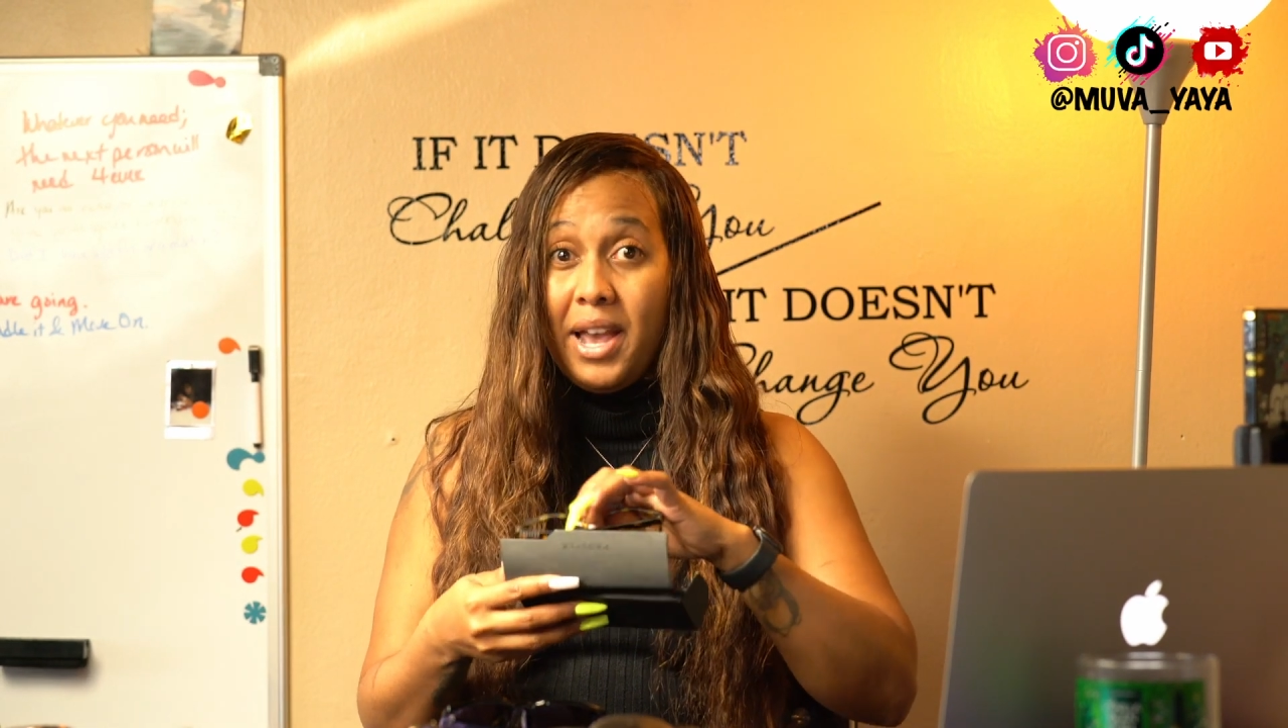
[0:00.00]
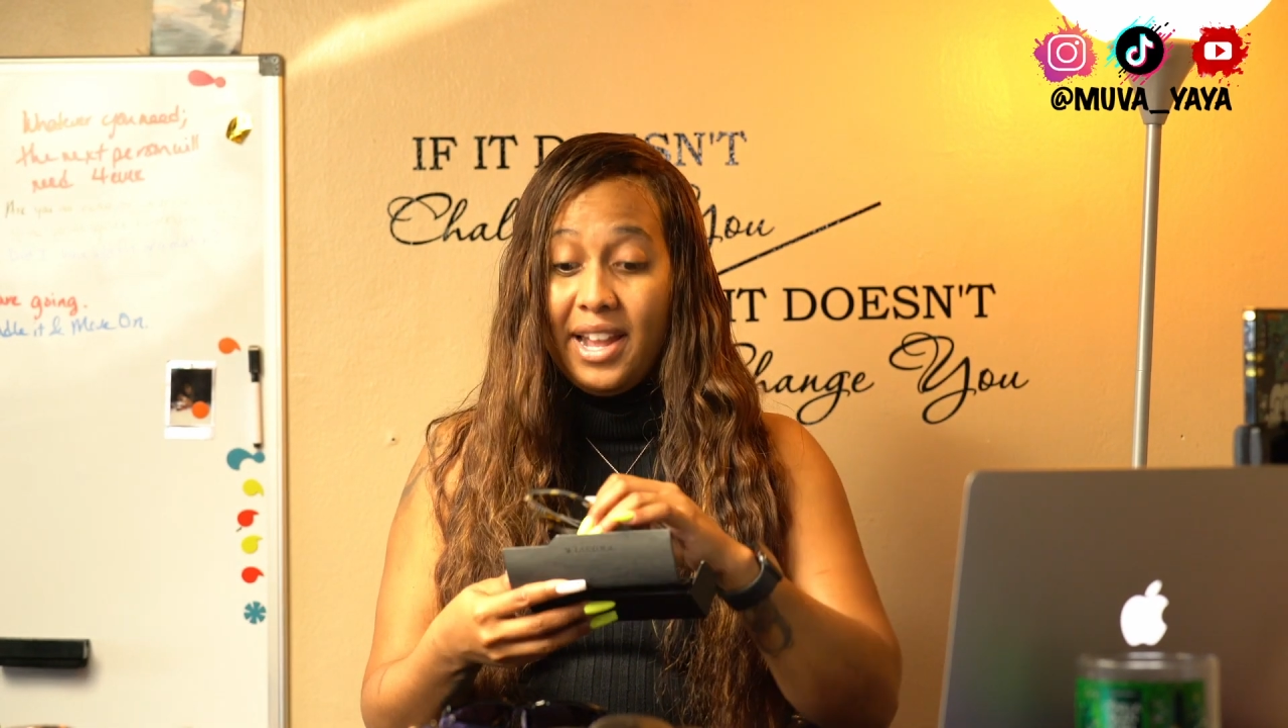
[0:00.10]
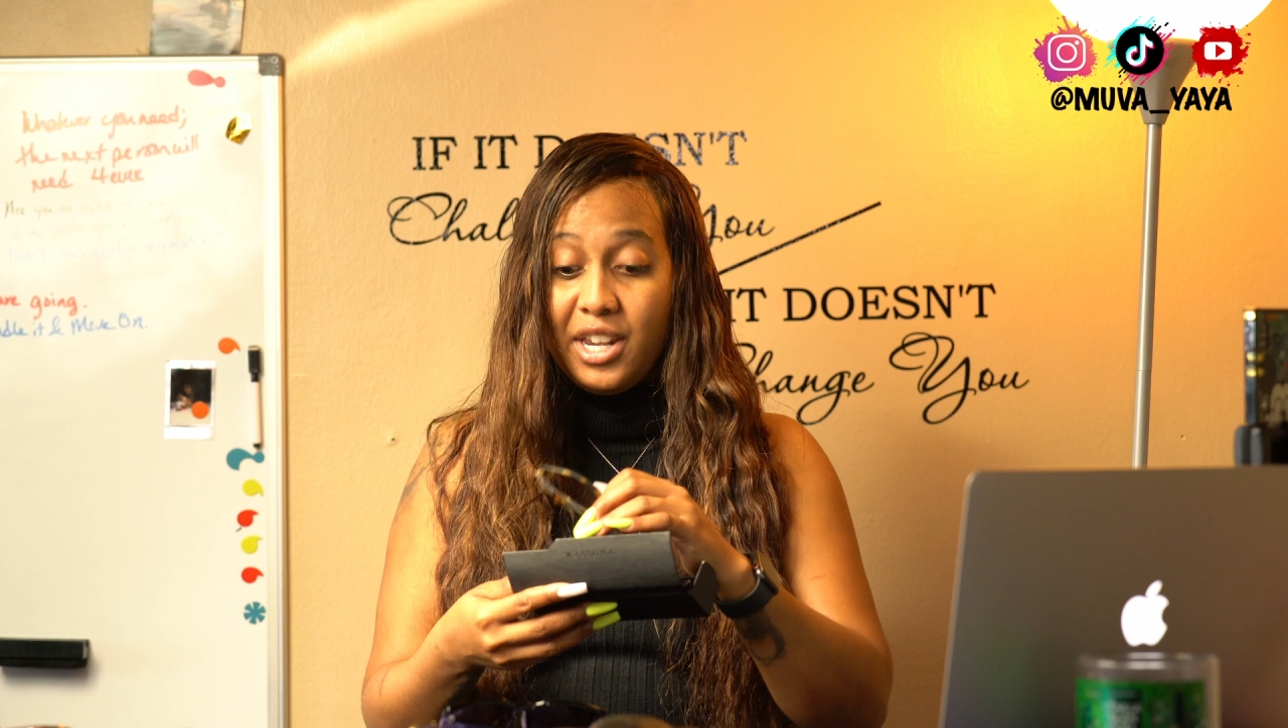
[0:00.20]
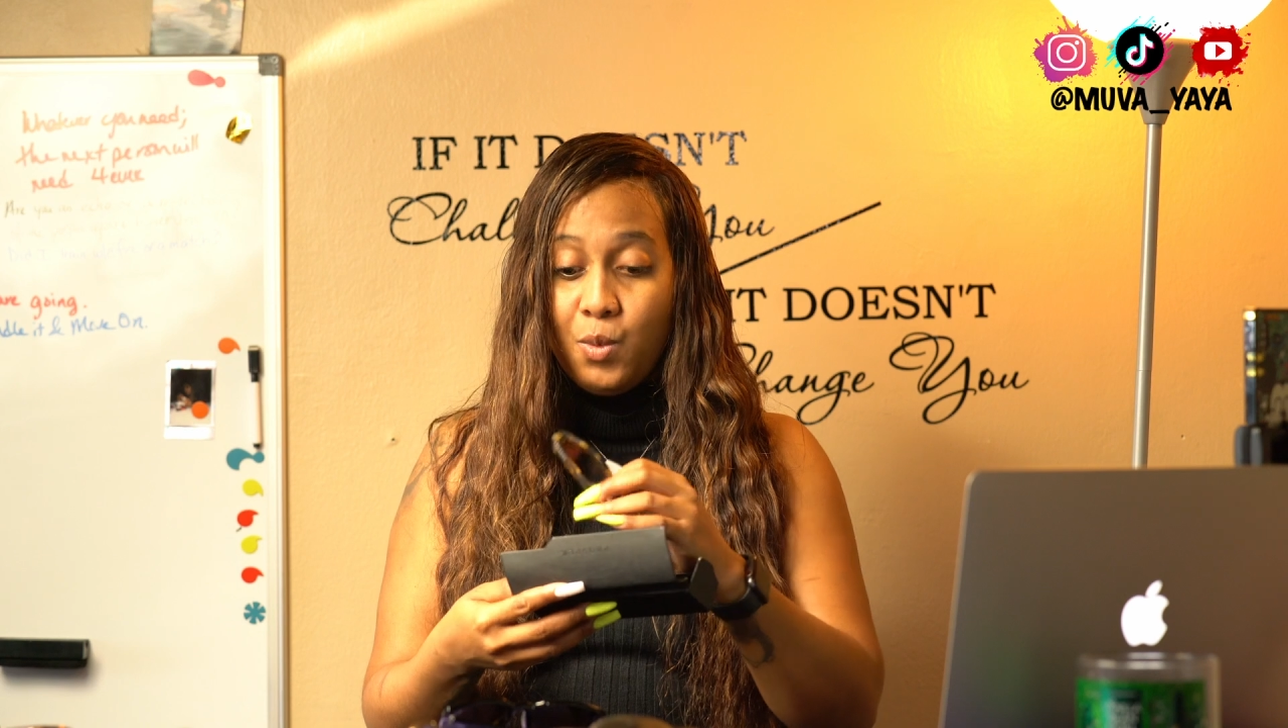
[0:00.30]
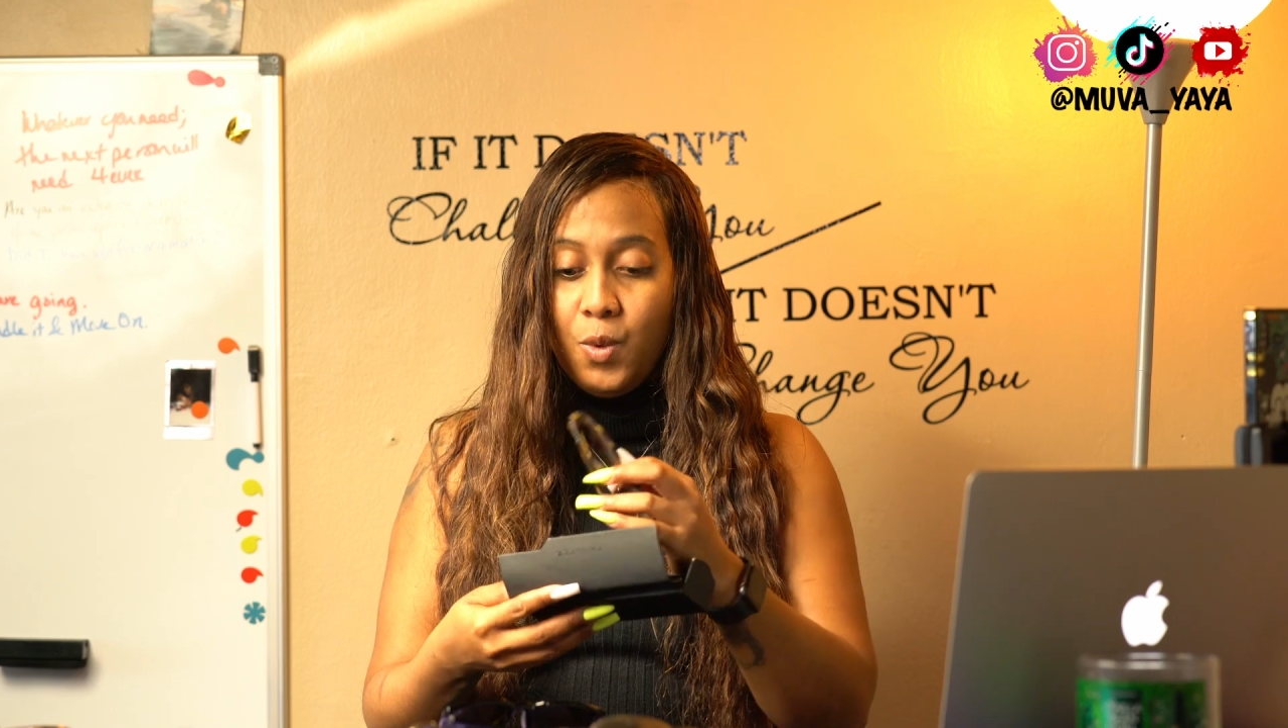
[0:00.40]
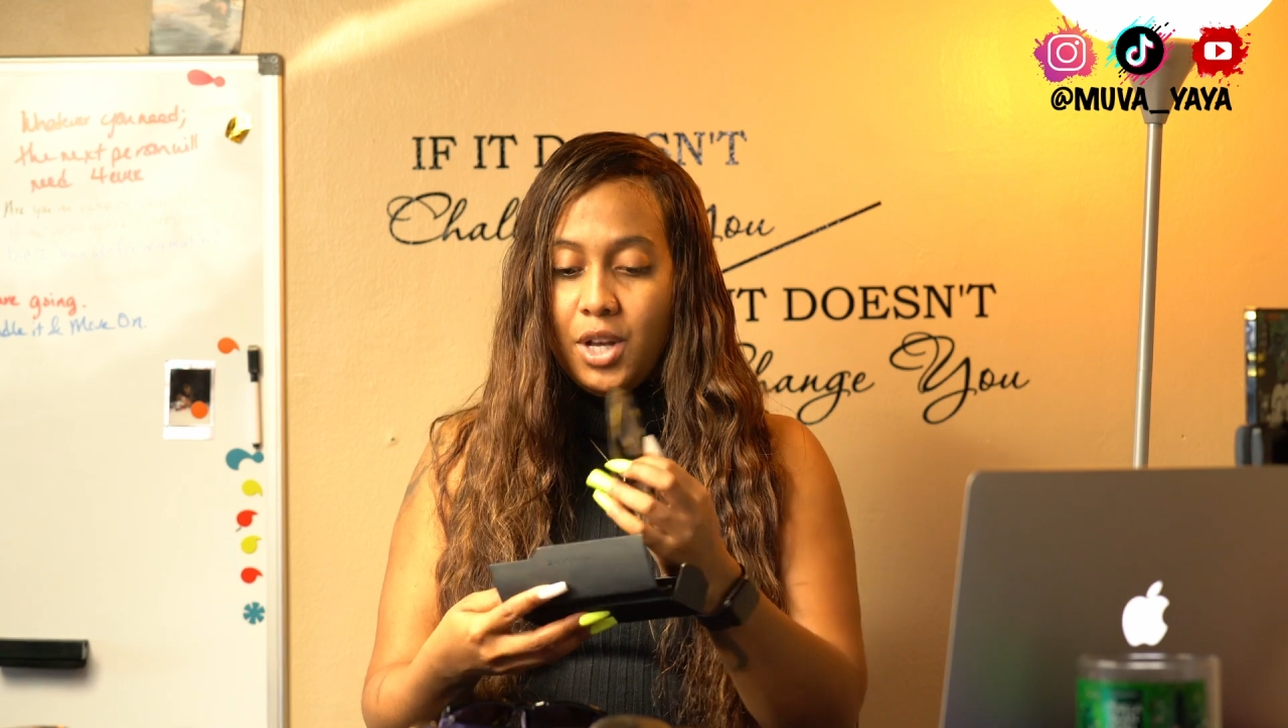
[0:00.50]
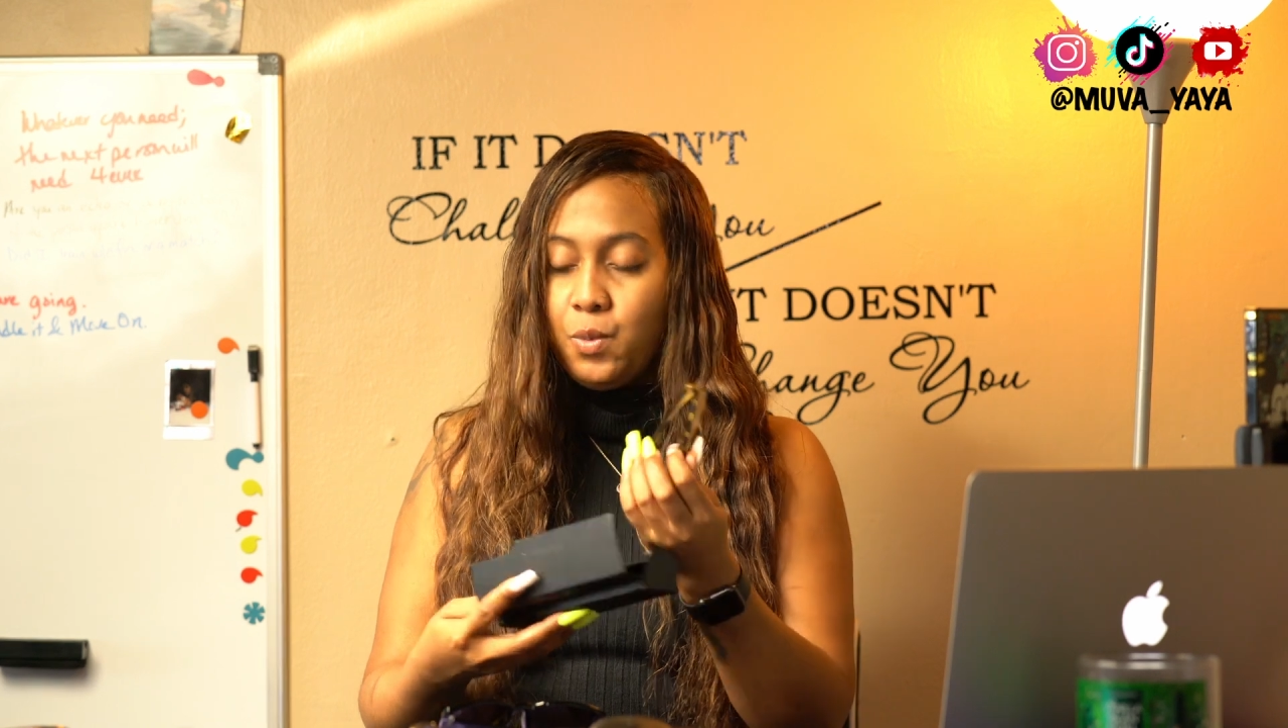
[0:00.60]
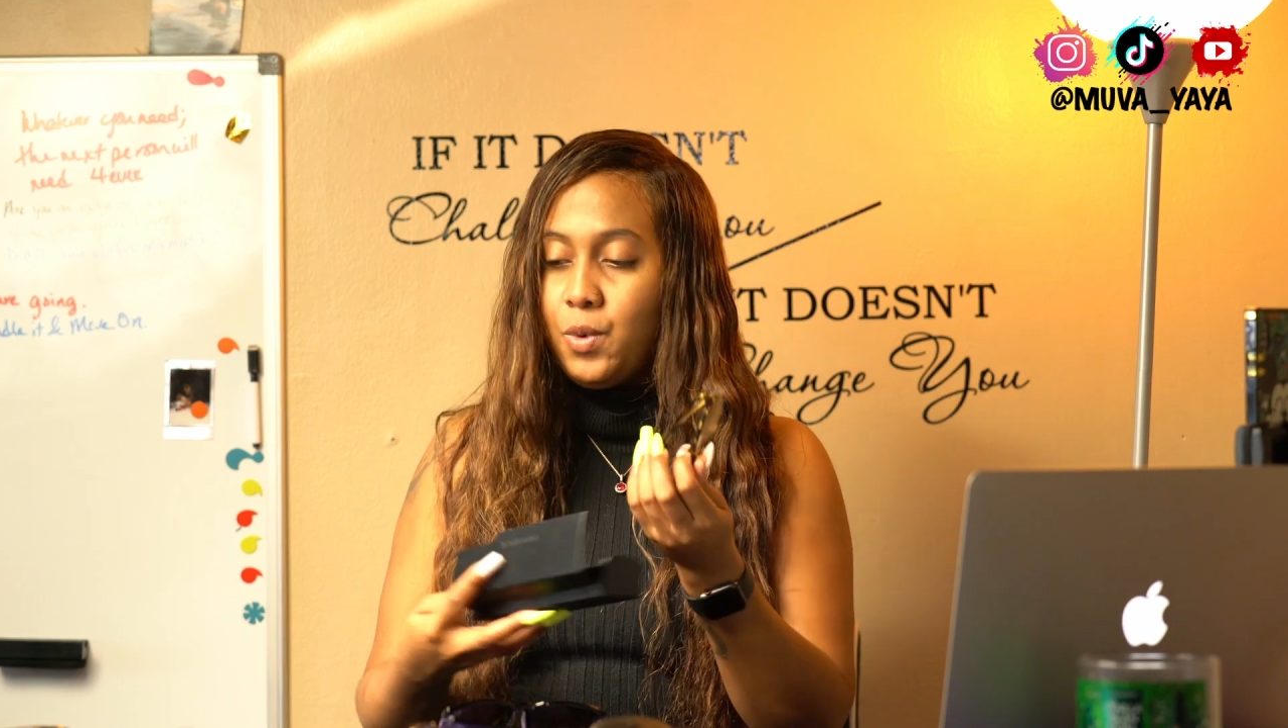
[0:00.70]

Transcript: anyone